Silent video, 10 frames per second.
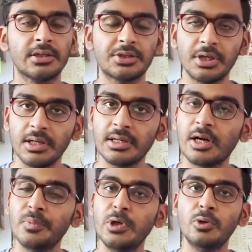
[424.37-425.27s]
Sri Lanka
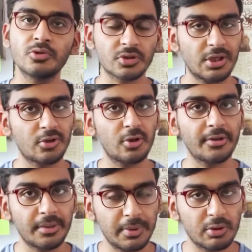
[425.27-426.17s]
will lose control on
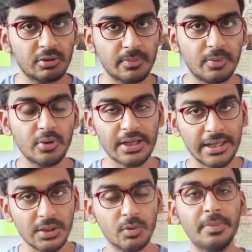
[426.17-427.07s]
Hambantota port
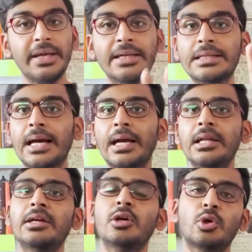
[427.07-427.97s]
and it will be
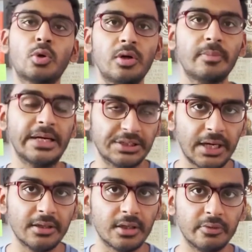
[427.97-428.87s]
entirely controlled by
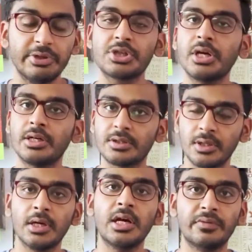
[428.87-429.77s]
China, which it
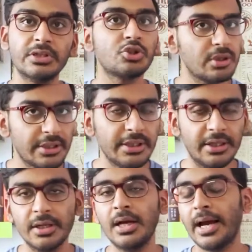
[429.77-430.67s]
eventually
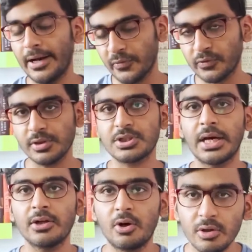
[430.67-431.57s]
did. And of course,
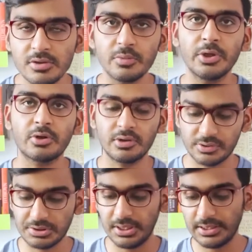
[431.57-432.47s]
China also went on to
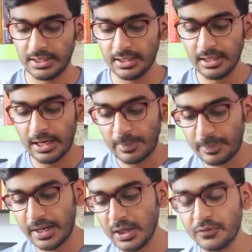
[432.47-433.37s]
say that
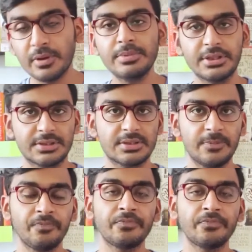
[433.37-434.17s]
apart from this,